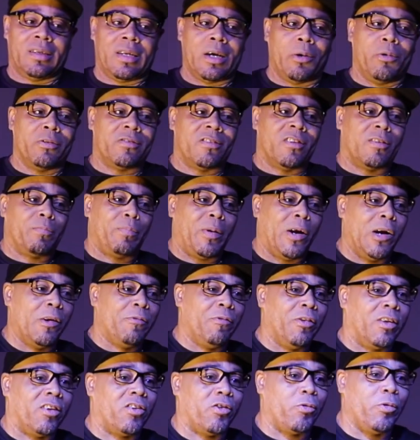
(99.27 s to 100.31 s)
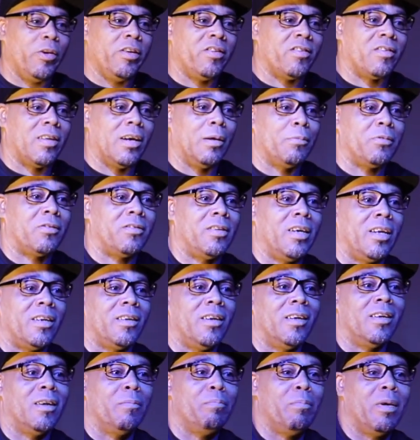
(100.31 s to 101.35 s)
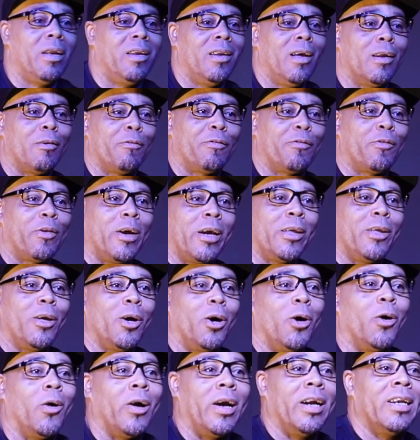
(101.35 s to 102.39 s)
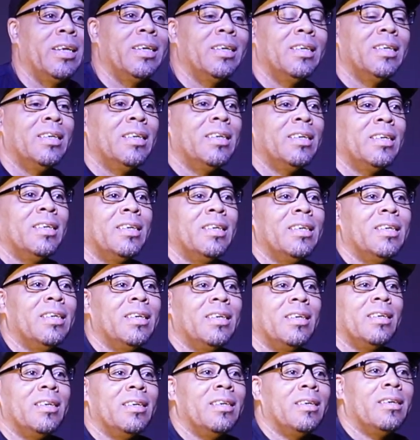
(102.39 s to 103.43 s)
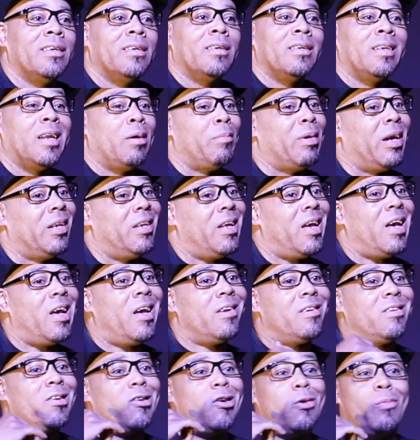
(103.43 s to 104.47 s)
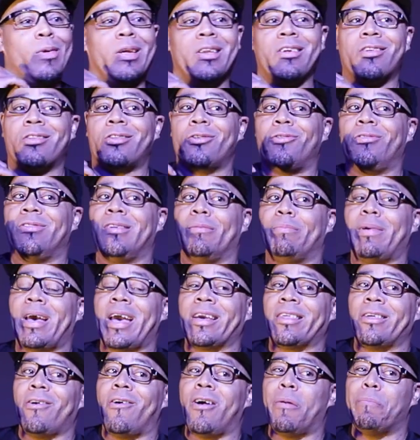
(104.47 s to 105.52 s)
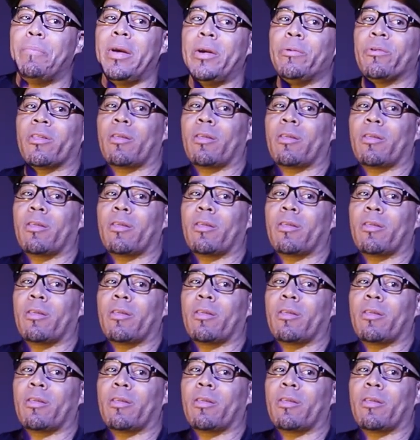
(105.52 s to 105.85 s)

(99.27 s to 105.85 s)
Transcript: There was this perfect tree stump sitting in the middle of the front yard. Now, my dad told me to shoot in the backyard and be